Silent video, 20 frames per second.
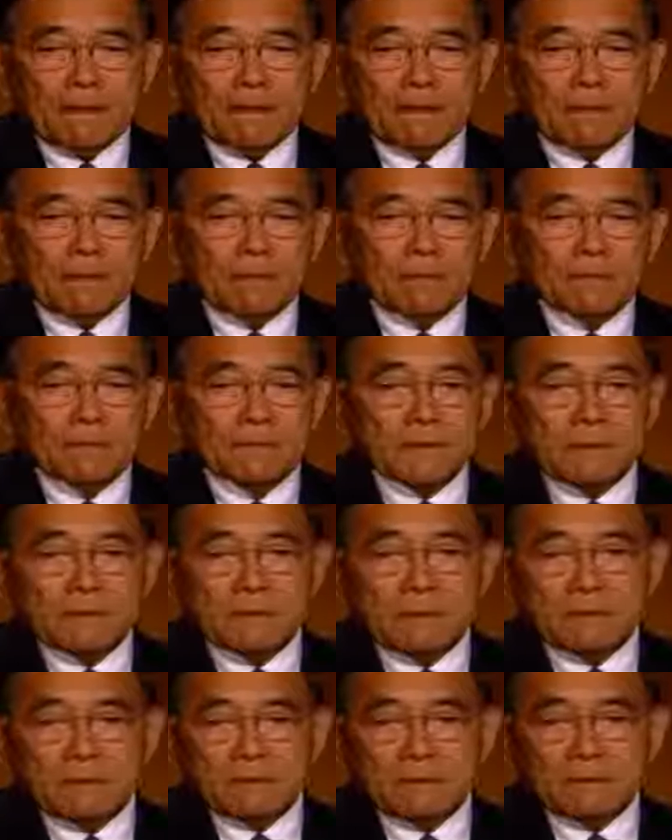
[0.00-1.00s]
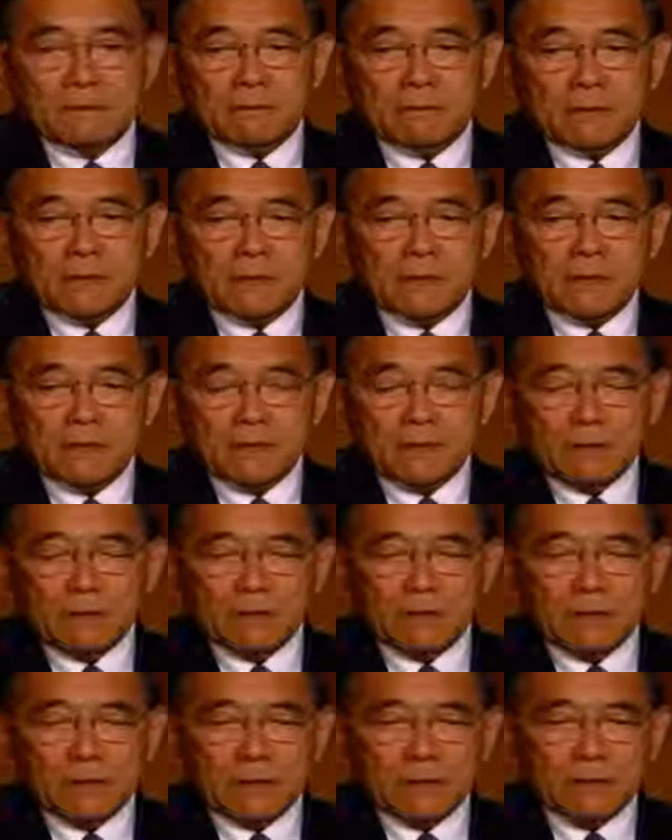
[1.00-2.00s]
And then all of a sudden, as I
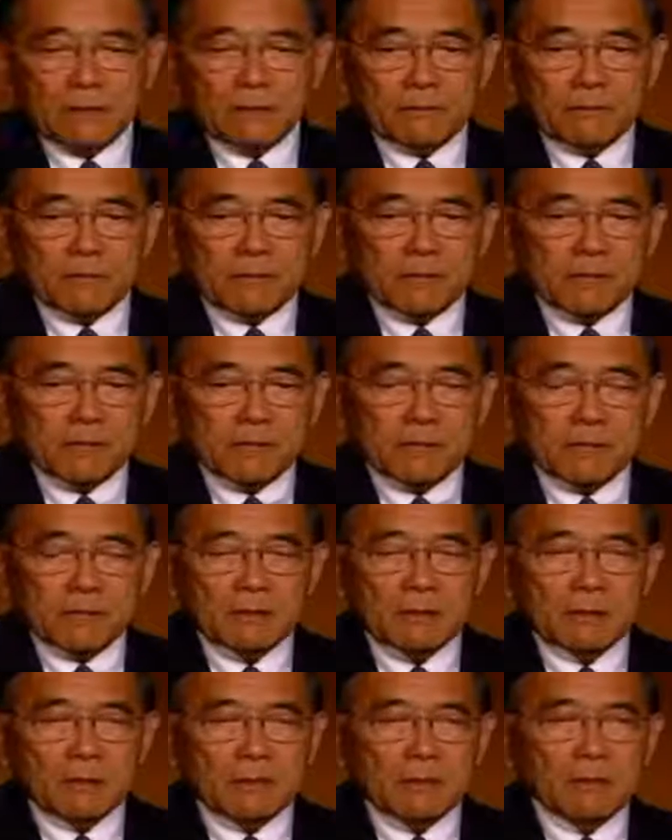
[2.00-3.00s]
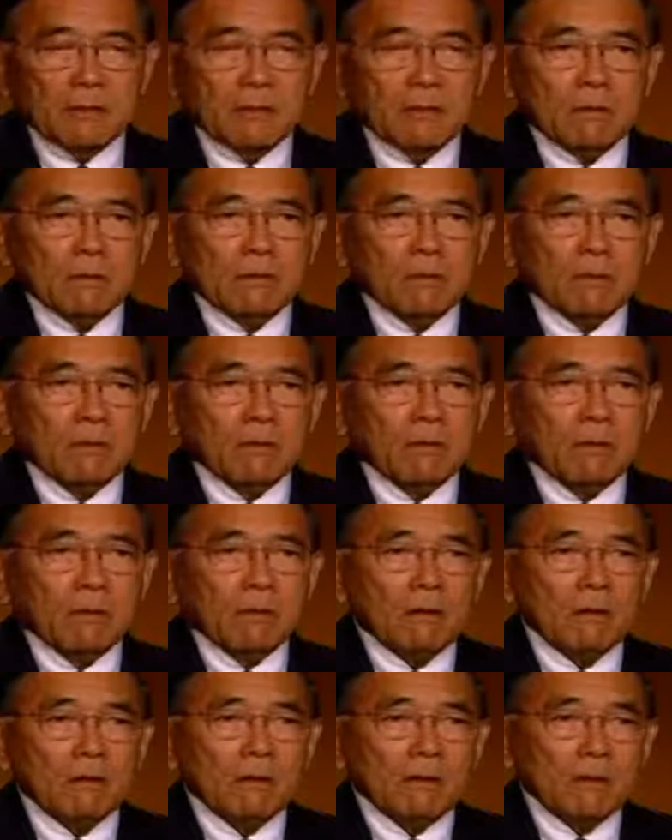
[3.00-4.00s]
was talking to him, he said,
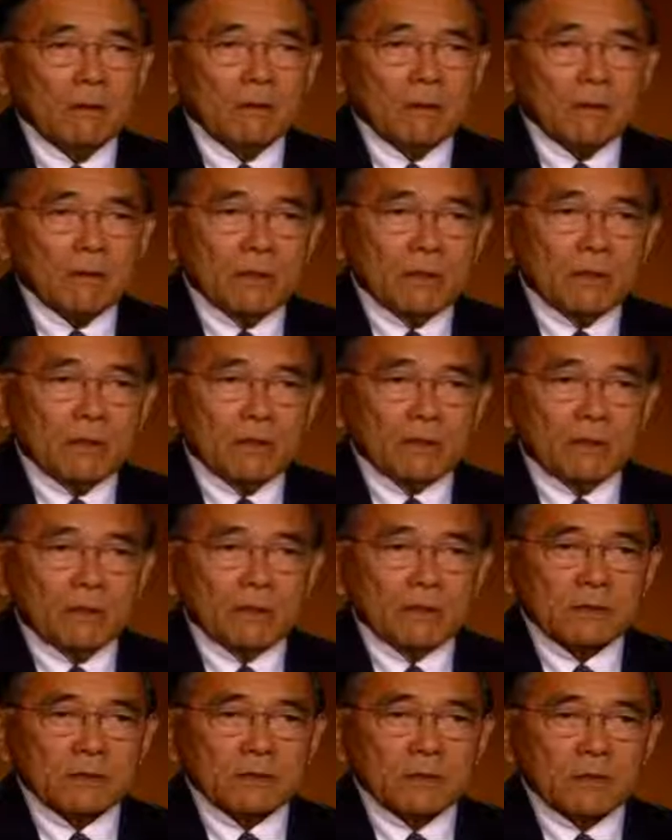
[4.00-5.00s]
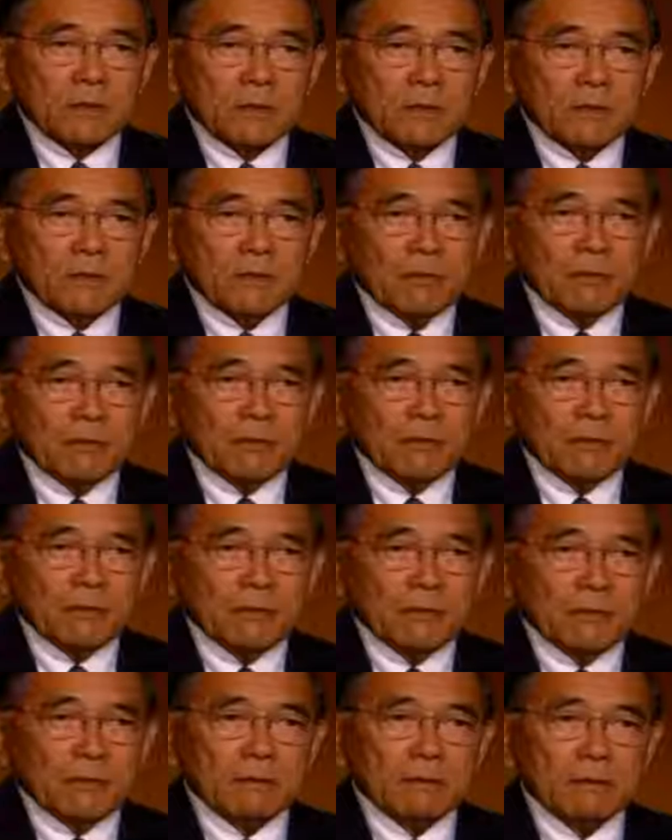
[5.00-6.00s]
oh, I lost the
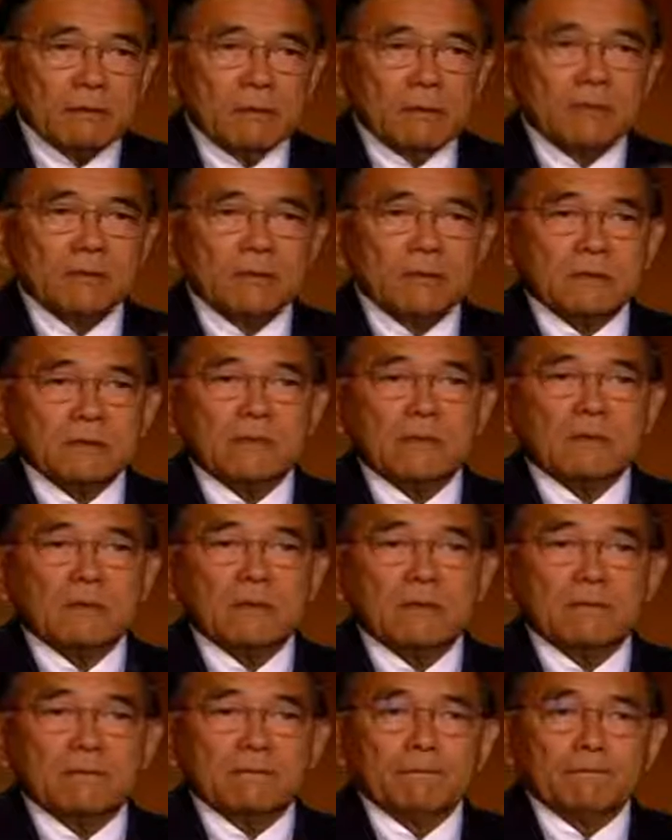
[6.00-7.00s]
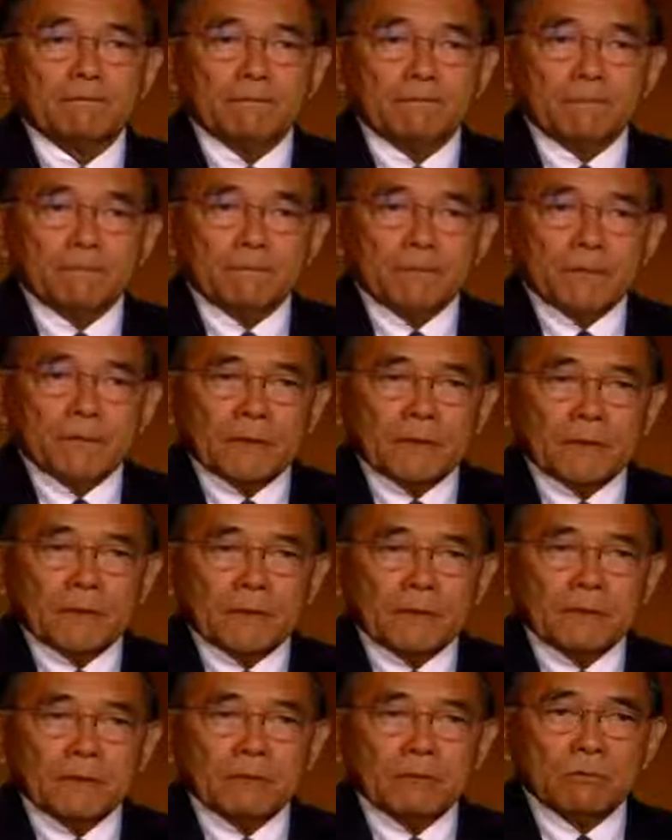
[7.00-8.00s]
bogey, lost the target.
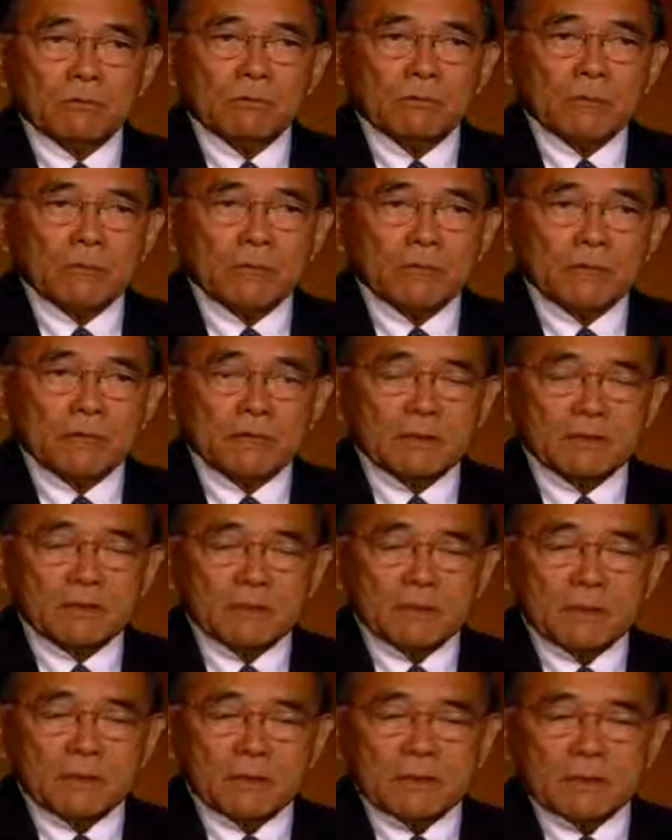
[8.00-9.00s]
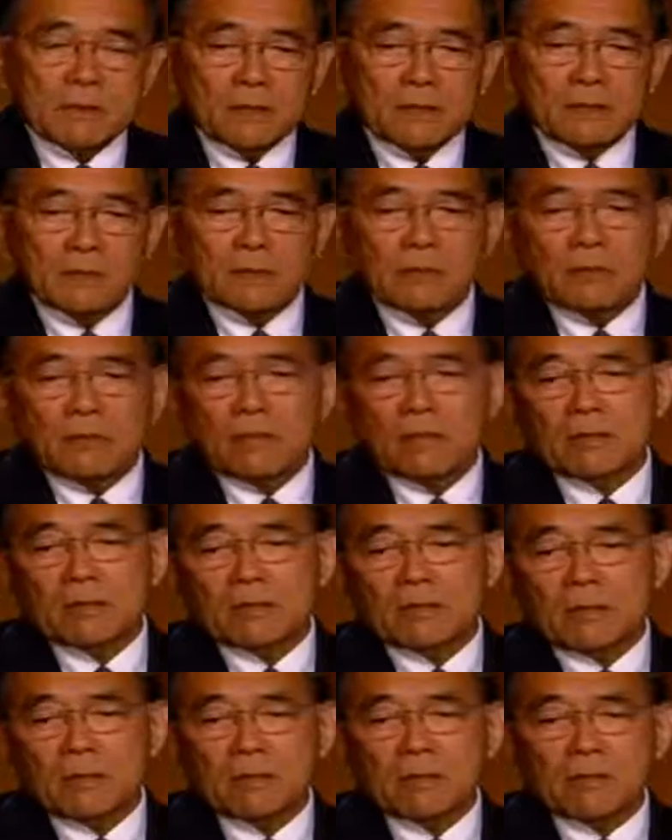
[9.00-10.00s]
I said, well, where is it? He said, well,
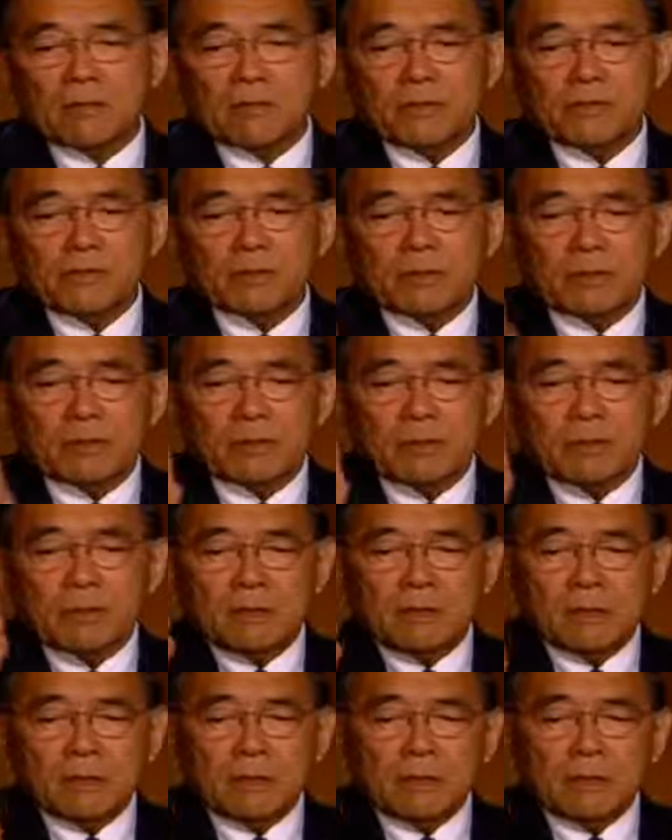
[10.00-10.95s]
somewhere between